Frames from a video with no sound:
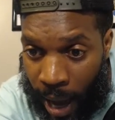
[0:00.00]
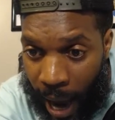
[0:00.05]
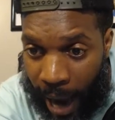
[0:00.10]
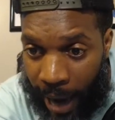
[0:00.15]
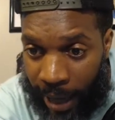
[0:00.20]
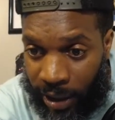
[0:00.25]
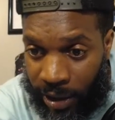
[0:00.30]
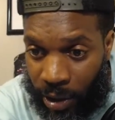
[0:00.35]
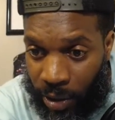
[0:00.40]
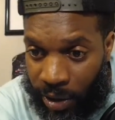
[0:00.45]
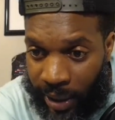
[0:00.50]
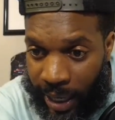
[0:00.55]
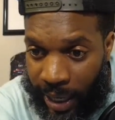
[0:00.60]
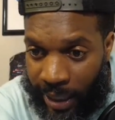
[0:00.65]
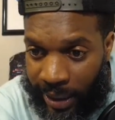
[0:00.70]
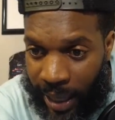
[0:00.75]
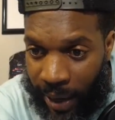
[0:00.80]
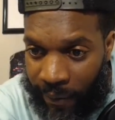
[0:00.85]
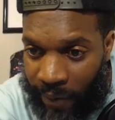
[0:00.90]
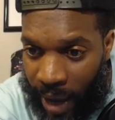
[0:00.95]
ISO
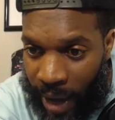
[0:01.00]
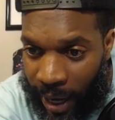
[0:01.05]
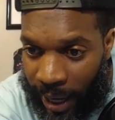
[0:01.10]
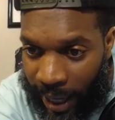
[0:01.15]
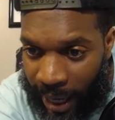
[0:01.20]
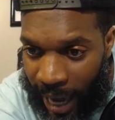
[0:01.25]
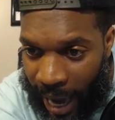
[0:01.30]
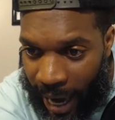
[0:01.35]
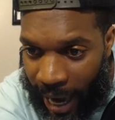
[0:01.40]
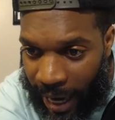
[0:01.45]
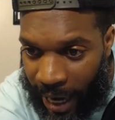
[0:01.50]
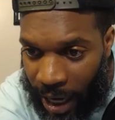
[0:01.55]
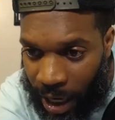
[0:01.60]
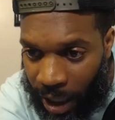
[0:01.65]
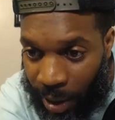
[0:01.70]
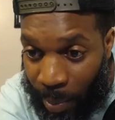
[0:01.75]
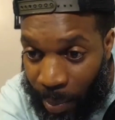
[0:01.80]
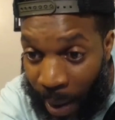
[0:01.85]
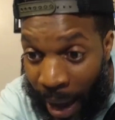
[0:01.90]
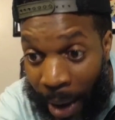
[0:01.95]
says, I finally got
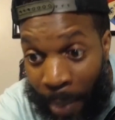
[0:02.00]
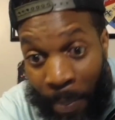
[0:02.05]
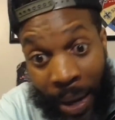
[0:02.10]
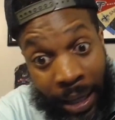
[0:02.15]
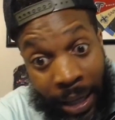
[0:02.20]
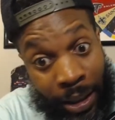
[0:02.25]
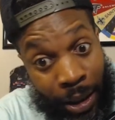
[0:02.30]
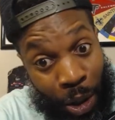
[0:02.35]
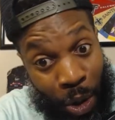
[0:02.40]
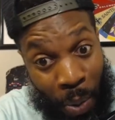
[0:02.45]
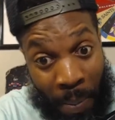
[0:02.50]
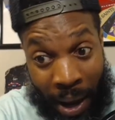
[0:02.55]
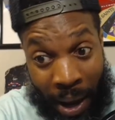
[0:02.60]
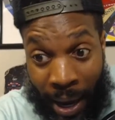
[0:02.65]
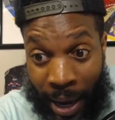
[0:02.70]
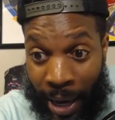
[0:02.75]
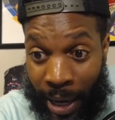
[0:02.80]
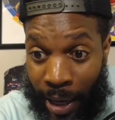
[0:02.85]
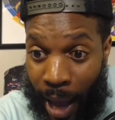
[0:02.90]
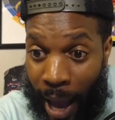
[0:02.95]
Eckler back. Me too,
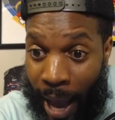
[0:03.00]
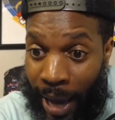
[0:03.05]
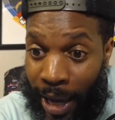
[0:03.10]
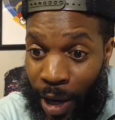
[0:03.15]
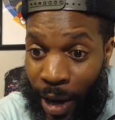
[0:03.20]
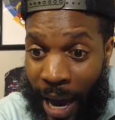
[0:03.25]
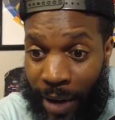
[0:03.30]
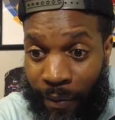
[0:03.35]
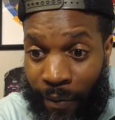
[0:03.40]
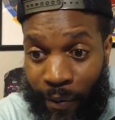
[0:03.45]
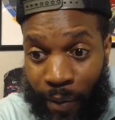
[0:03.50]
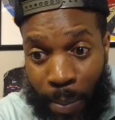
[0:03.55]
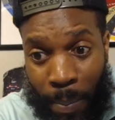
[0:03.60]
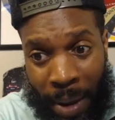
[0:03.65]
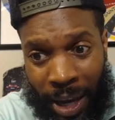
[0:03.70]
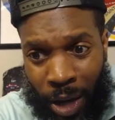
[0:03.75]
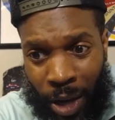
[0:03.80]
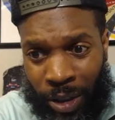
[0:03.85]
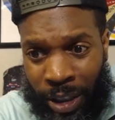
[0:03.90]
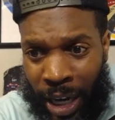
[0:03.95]
man. Hey,
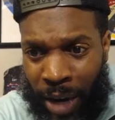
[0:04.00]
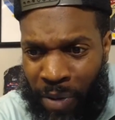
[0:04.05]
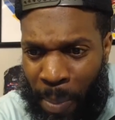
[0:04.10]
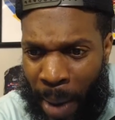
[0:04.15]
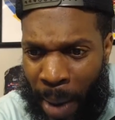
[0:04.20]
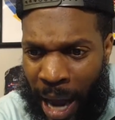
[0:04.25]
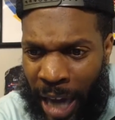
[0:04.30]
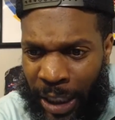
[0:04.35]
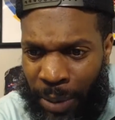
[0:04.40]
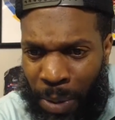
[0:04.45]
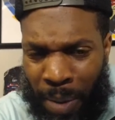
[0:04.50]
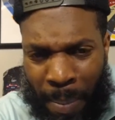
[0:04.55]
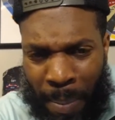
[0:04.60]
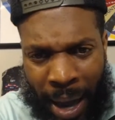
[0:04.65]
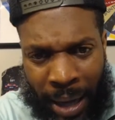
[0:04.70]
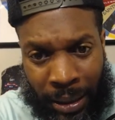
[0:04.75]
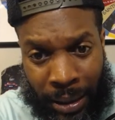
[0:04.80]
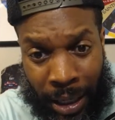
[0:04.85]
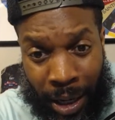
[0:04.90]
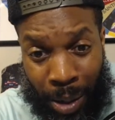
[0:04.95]
your team reminds me of
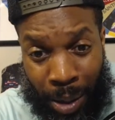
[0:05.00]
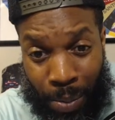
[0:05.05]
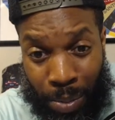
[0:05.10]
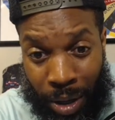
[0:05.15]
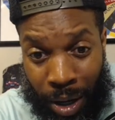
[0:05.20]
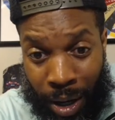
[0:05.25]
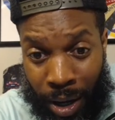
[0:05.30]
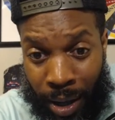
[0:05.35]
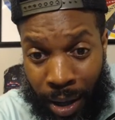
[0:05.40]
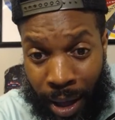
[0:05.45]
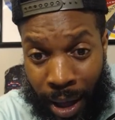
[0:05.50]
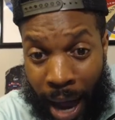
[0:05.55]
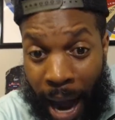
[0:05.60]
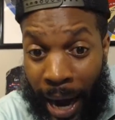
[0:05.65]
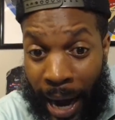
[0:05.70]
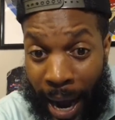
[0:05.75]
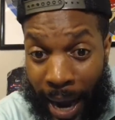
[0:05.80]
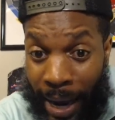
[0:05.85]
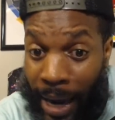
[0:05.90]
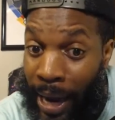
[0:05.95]
my team, bro. I
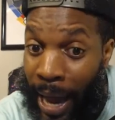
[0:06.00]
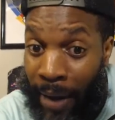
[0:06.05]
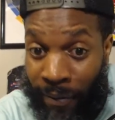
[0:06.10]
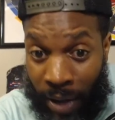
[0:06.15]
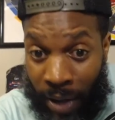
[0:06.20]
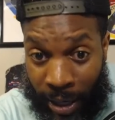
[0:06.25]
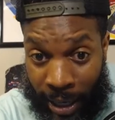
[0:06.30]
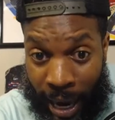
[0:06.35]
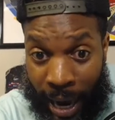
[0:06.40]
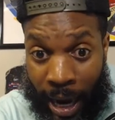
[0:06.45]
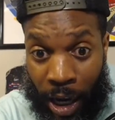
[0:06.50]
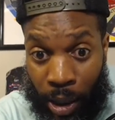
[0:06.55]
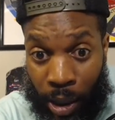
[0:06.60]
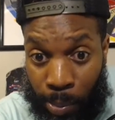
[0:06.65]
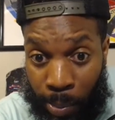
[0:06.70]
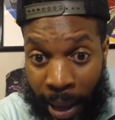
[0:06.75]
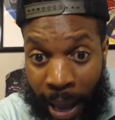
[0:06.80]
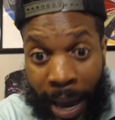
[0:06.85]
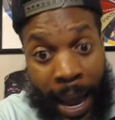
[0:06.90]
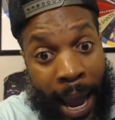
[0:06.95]
finally got Eckler
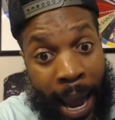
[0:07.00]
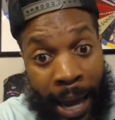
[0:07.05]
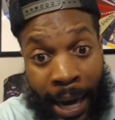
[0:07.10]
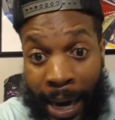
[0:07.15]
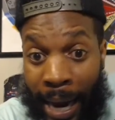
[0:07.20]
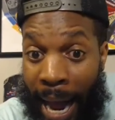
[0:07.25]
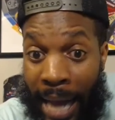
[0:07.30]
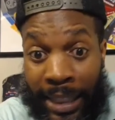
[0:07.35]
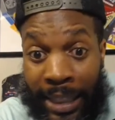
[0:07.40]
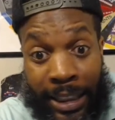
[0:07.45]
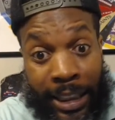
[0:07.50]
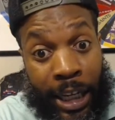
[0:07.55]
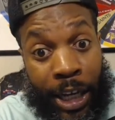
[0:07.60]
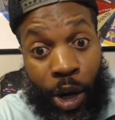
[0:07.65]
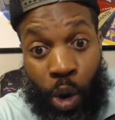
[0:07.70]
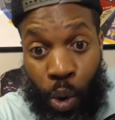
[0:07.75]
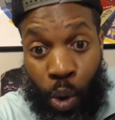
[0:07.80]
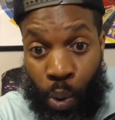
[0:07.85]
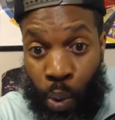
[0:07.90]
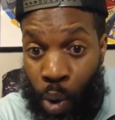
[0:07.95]
back, and the guy's
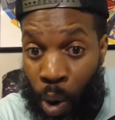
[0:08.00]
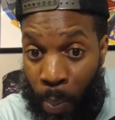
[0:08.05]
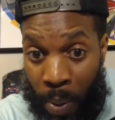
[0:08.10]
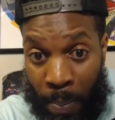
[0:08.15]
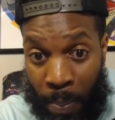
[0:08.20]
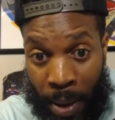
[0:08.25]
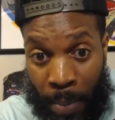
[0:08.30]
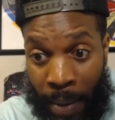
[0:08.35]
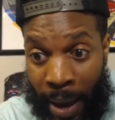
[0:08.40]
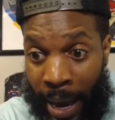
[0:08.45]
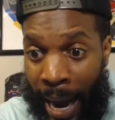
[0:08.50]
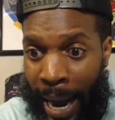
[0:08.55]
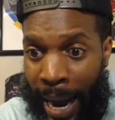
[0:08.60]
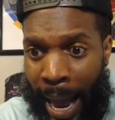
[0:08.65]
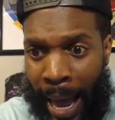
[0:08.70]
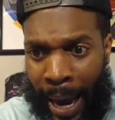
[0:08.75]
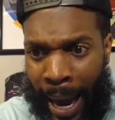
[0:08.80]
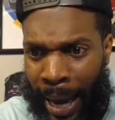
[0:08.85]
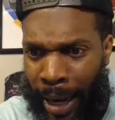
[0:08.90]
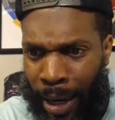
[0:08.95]
still whooping me, man. I
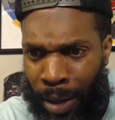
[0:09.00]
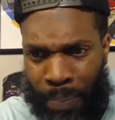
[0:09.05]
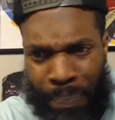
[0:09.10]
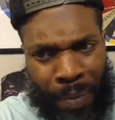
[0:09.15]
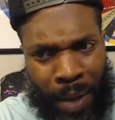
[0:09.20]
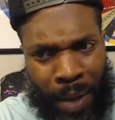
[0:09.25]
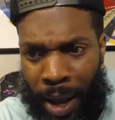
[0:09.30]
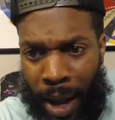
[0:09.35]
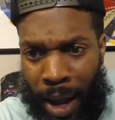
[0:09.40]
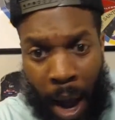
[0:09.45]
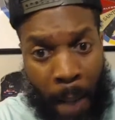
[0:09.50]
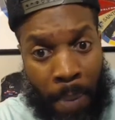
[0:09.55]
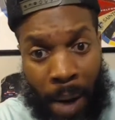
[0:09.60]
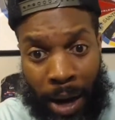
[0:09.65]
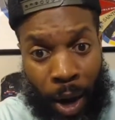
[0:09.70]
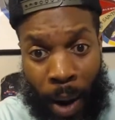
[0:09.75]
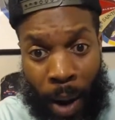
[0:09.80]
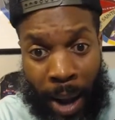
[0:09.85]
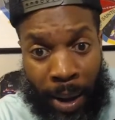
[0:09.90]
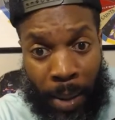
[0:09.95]
got, like, I'm
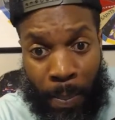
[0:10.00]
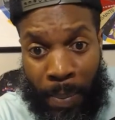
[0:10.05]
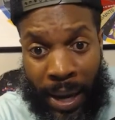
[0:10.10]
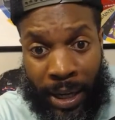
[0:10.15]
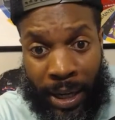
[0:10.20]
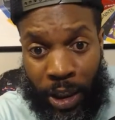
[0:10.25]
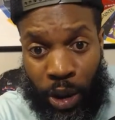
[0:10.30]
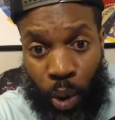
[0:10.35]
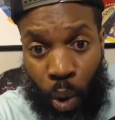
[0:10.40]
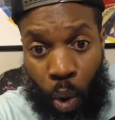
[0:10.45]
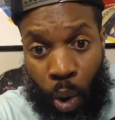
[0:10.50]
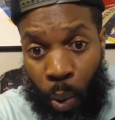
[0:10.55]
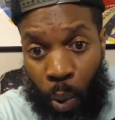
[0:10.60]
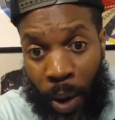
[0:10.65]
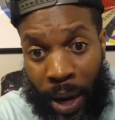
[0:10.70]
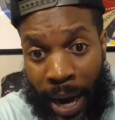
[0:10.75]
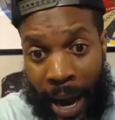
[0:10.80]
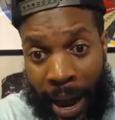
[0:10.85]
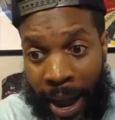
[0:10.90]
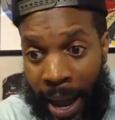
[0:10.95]
probably going to have the biggest scoring week
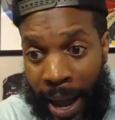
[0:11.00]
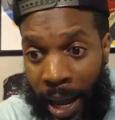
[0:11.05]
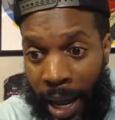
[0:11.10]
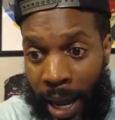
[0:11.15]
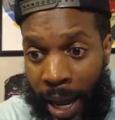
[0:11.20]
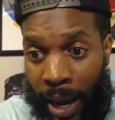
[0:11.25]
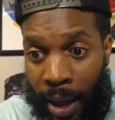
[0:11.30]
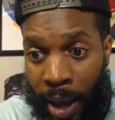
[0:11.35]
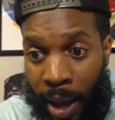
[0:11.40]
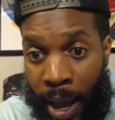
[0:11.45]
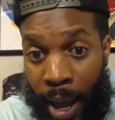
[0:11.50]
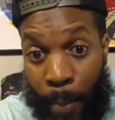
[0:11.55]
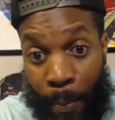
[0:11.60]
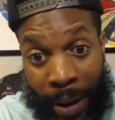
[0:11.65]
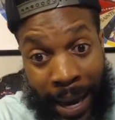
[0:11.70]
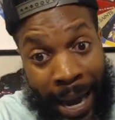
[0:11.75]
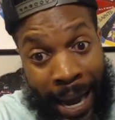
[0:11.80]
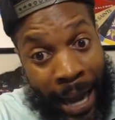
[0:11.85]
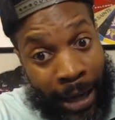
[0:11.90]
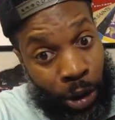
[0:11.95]
I had, but
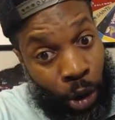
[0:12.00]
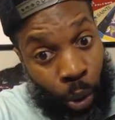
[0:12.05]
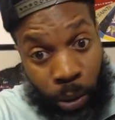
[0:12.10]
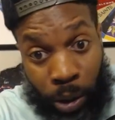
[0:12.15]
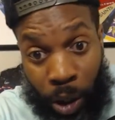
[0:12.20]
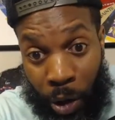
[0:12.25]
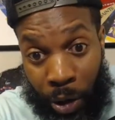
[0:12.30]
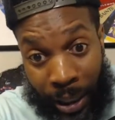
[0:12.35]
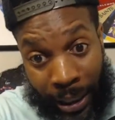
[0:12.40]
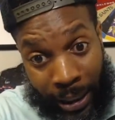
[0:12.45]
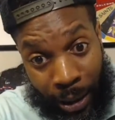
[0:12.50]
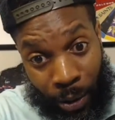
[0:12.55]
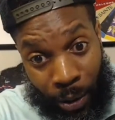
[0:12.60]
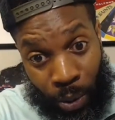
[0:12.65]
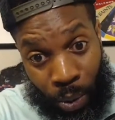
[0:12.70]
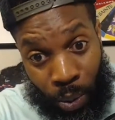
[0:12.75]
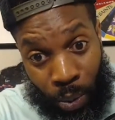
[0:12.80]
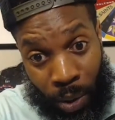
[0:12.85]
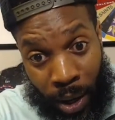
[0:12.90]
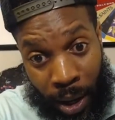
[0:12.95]
he got
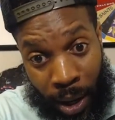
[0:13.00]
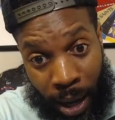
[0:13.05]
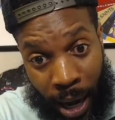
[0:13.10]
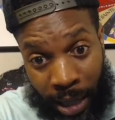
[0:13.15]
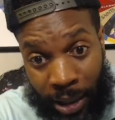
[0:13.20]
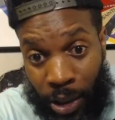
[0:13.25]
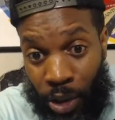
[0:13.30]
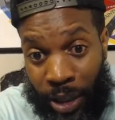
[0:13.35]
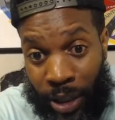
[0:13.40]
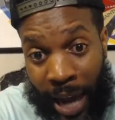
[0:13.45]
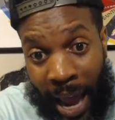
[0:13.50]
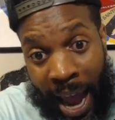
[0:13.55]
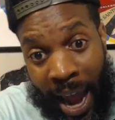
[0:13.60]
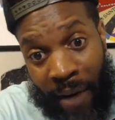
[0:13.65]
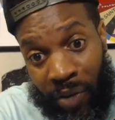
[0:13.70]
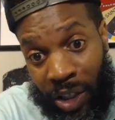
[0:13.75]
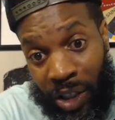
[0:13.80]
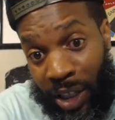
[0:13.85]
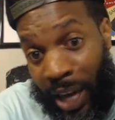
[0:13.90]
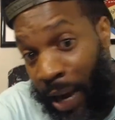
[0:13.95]
232. I told you the
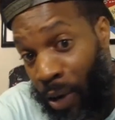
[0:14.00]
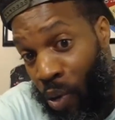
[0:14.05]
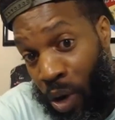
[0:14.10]
average is, like,